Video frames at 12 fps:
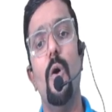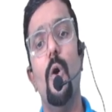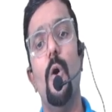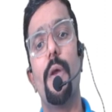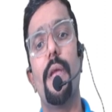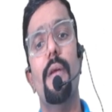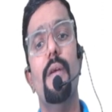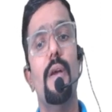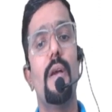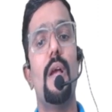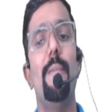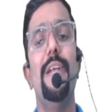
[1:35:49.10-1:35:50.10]
Okay.
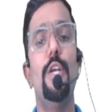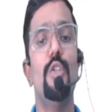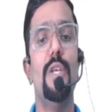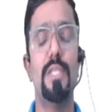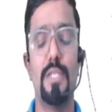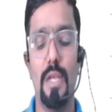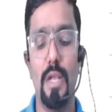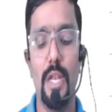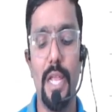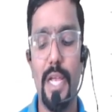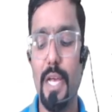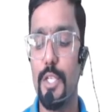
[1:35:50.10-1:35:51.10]
Coming to this
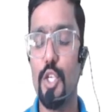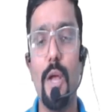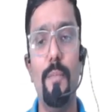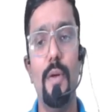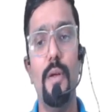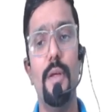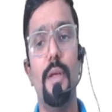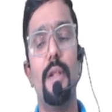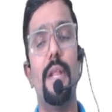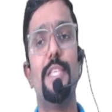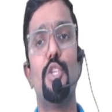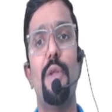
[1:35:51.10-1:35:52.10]
liquor shop,
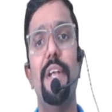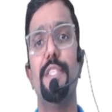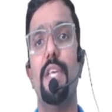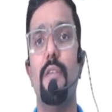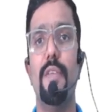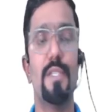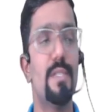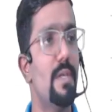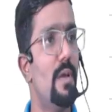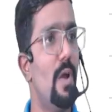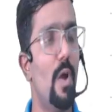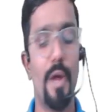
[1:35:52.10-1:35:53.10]
restaurant
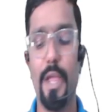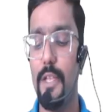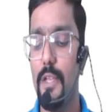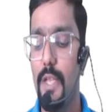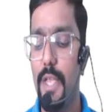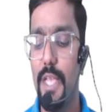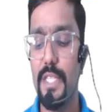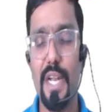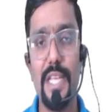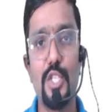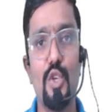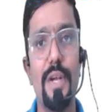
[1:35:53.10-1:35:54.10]
service. Okay. Is
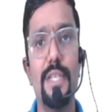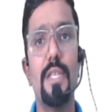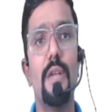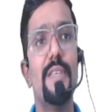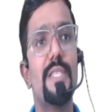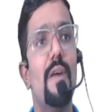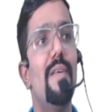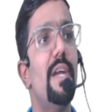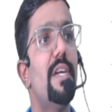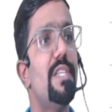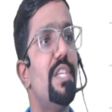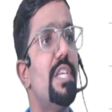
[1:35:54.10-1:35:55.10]
restaurant service
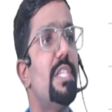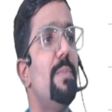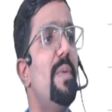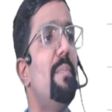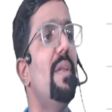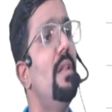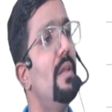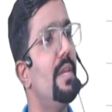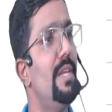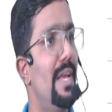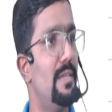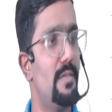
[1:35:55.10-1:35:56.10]
covered under GST, people?
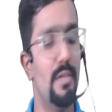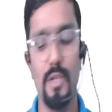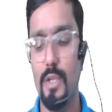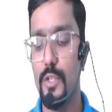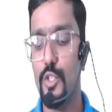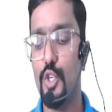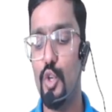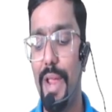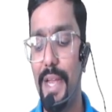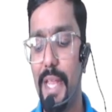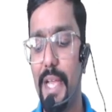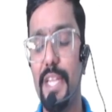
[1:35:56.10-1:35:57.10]
Yes. So
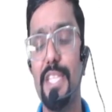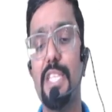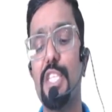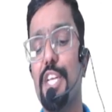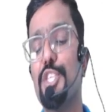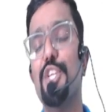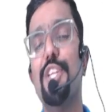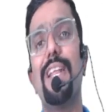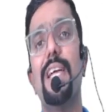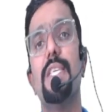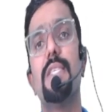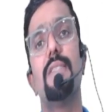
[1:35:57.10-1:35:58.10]
should I take registration in
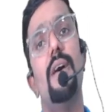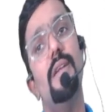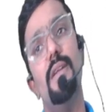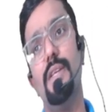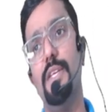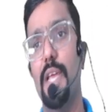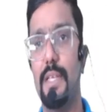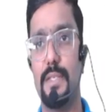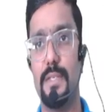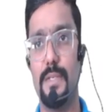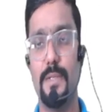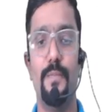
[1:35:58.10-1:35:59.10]
Rajasthan?
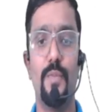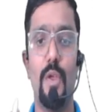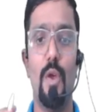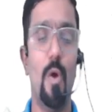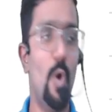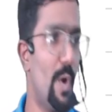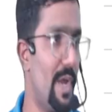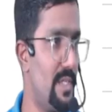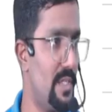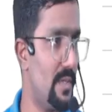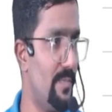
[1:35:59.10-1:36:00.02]
Yes. Okay.